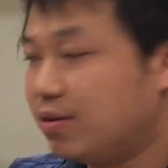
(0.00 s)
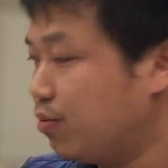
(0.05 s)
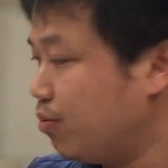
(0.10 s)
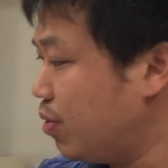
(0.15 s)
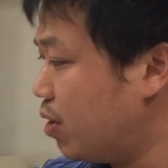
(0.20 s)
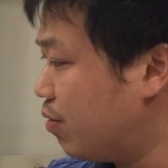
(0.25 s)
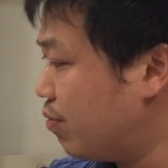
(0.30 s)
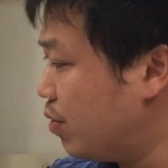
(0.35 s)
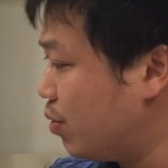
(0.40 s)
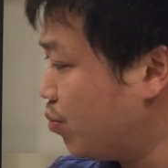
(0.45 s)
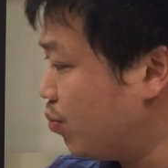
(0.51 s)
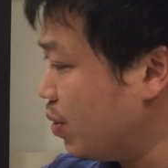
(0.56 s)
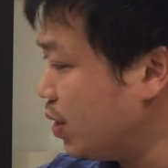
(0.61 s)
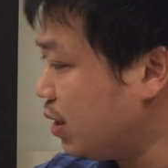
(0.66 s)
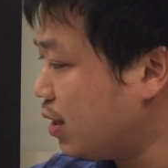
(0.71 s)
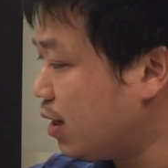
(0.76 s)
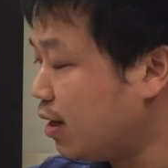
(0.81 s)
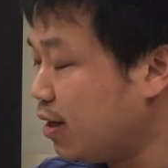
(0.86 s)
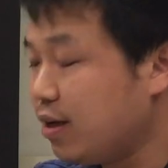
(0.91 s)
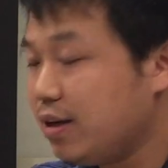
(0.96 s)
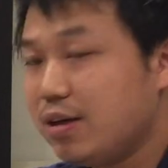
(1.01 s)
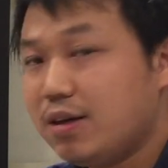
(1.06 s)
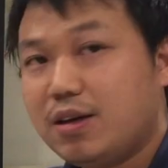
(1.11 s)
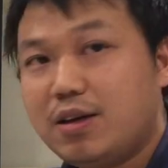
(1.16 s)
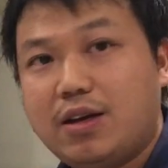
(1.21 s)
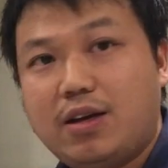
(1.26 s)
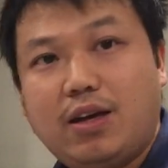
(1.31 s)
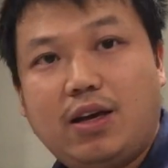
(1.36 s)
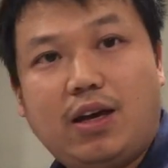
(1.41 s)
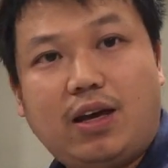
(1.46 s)
We have a ring light,
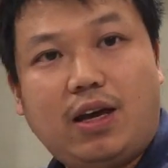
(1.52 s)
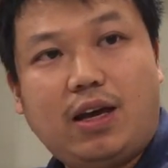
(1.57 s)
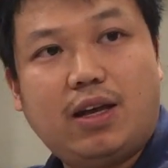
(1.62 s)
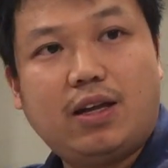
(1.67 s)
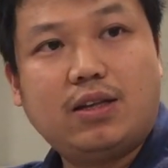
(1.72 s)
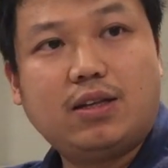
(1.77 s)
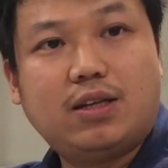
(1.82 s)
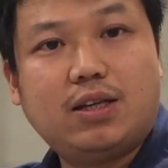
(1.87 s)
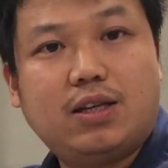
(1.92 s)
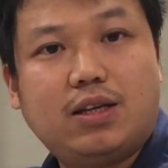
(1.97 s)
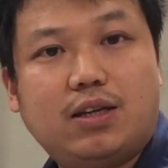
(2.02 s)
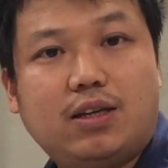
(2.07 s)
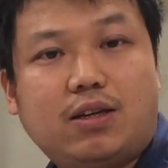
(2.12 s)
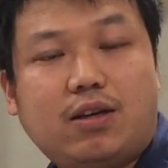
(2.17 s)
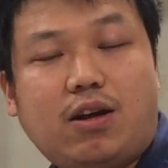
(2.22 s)
and the